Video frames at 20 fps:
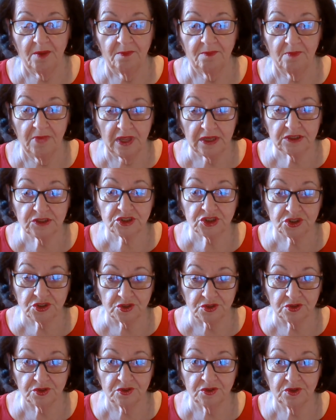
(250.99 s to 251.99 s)
Make
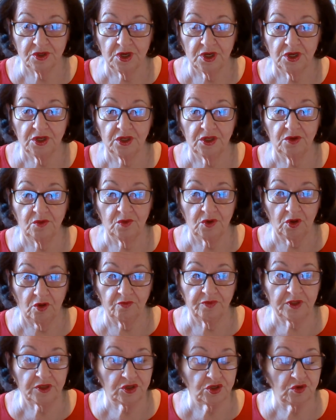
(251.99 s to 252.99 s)
sure you know
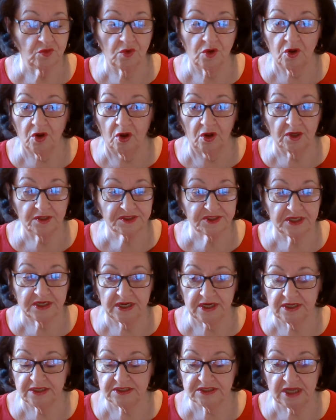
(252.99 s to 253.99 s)
that you can call us at
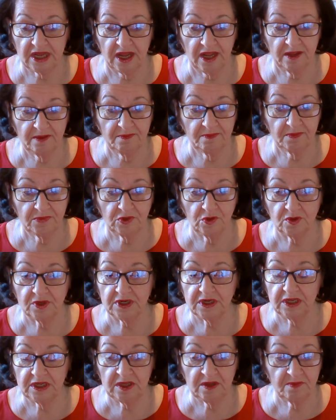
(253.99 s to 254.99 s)
any time. You
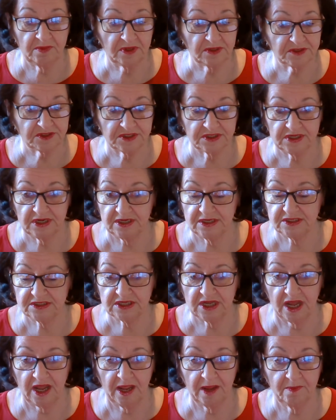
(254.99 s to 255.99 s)
can email us at any
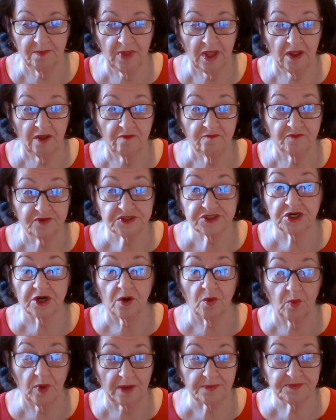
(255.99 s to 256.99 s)
time. Visit
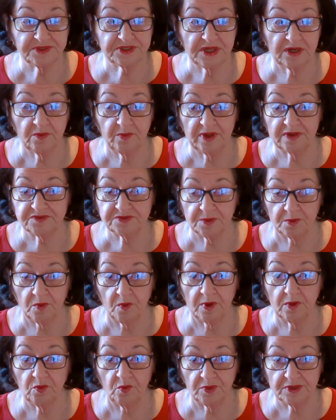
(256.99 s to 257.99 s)
our website. We have some
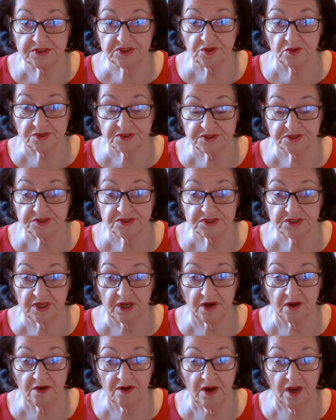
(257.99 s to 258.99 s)
great resources
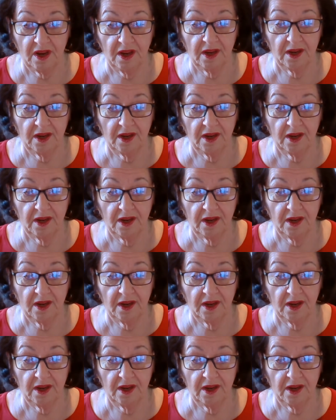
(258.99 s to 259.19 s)
there.